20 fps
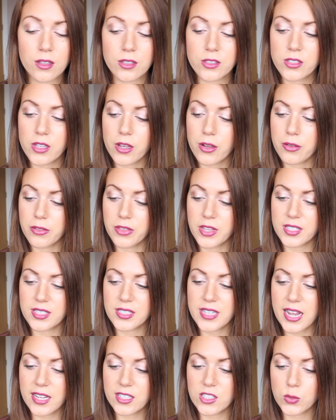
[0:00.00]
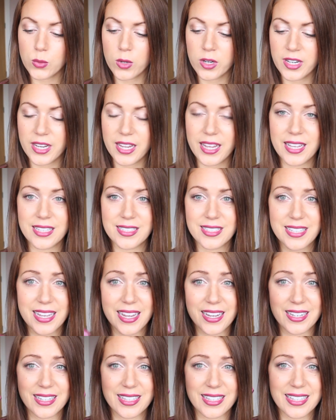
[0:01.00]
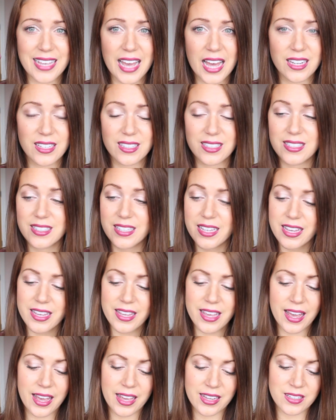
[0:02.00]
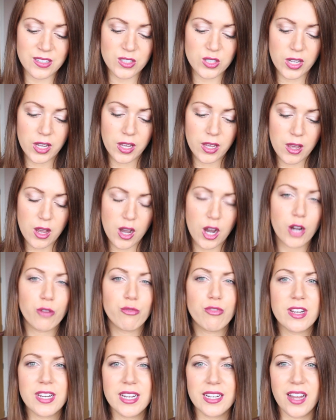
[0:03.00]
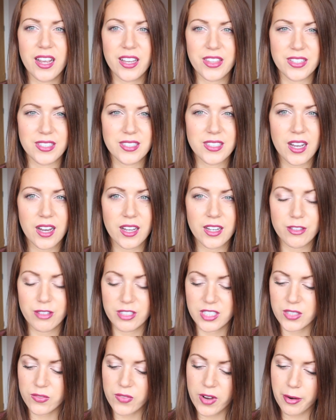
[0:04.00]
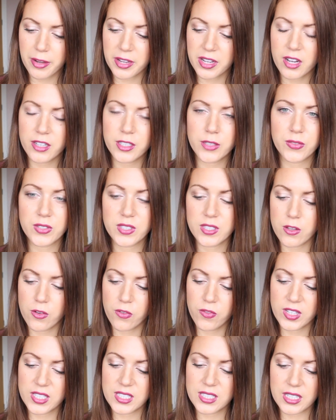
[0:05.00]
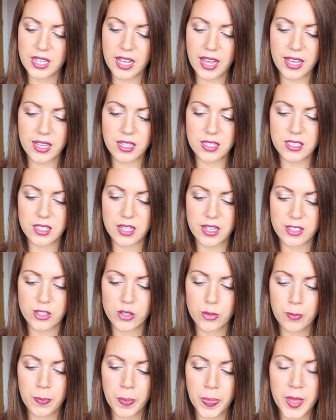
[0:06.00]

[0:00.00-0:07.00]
So this next one is in Galaxy, and I really like this colour. It's a very kind of sophisticated